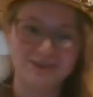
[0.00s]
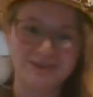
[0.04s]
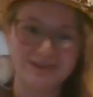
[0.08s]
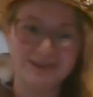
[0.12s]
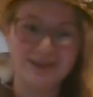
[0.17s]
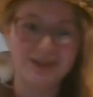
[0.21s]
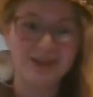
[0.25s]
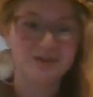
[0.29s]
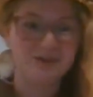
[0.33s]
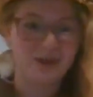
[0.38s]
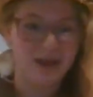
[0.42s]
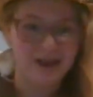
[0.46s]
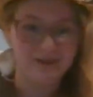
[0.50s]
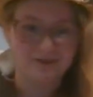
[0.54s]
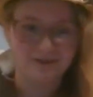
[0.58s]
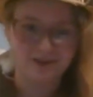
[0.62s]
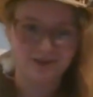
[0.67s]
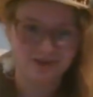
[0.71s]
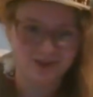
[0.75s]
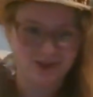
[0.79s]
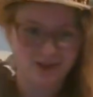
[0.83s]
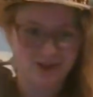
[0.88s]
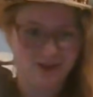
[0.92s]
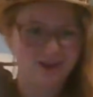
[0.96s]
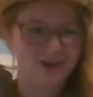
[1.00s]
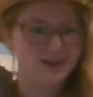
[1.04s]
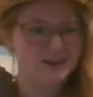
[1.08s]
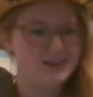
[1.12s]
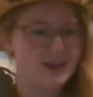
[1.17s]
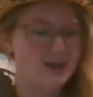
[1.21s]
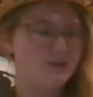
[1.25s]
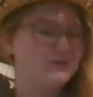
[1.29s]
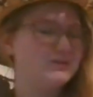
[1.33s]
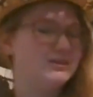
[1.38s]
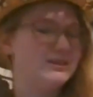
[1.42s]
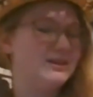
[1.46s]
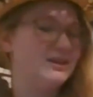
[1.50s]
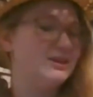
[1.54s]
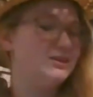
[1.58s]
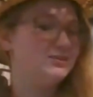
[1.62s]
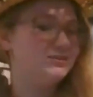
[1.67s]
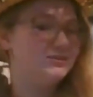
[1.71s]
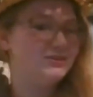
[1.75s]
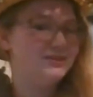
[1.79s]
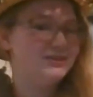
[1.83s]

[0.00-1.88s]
one that you ever saw because that was it.